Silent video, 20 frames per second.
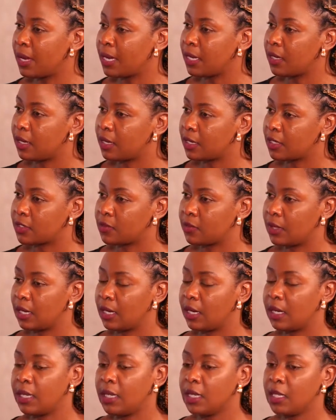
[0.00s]
money
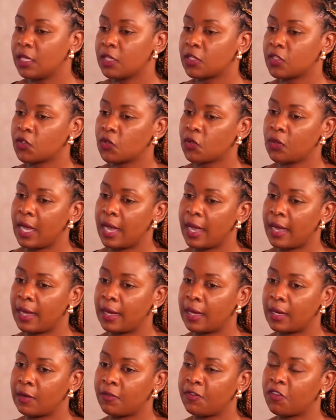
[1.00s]
as well. So
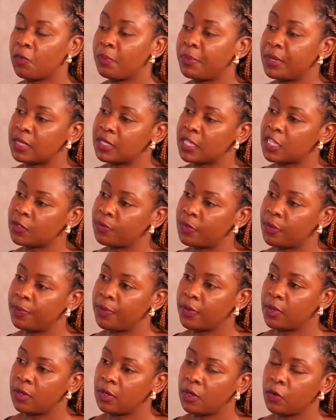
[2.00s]
for business
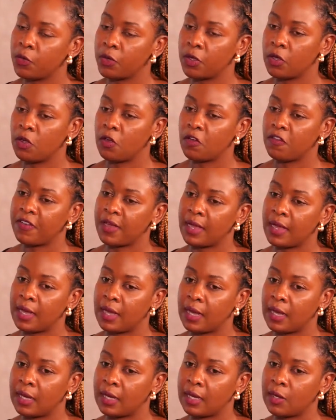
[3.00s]
people, we
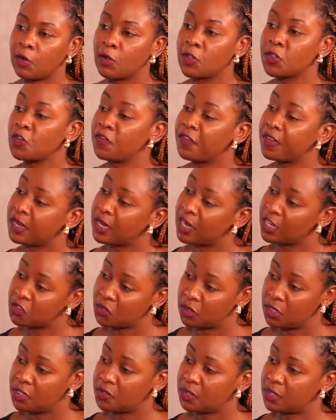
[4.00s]
offer also
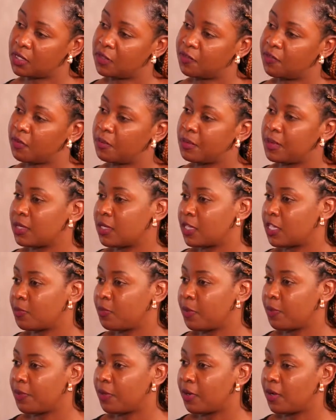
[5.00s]
financial literacy for
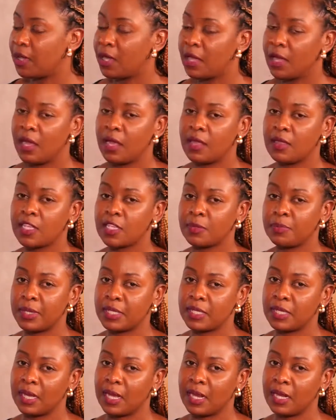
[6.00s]
business people. And
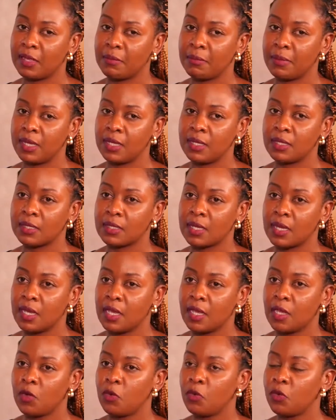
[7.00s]
this basically
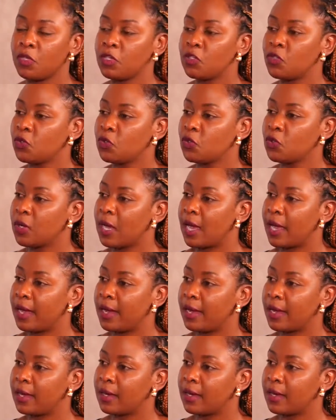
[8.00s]
means we do